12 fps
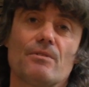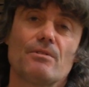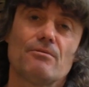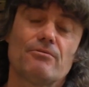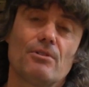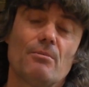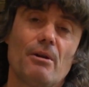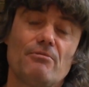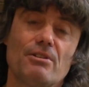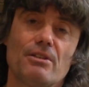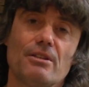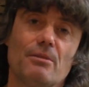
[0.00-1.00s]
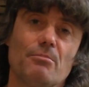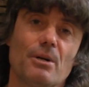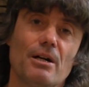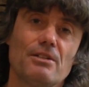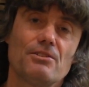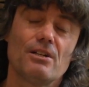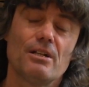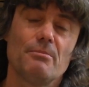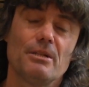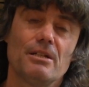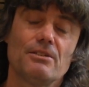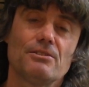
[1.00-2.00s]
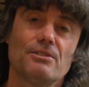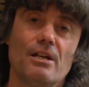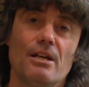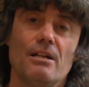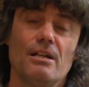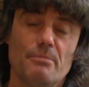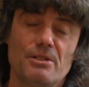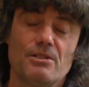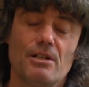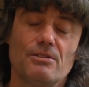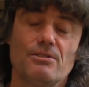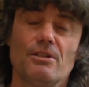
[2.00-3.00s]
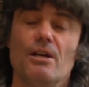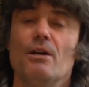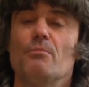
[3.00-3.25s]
from everything that binds and limits us,